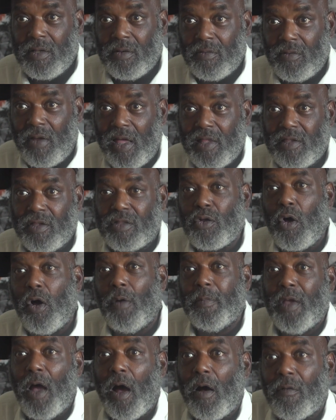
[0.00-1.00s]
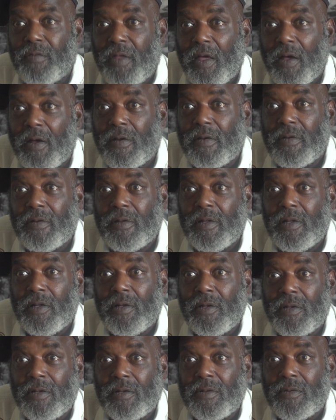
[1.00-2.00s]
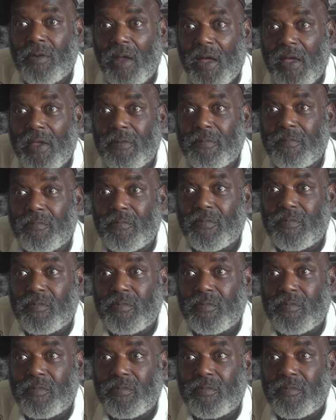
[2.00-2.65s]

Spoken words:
Right? You're throwing me off now. Right?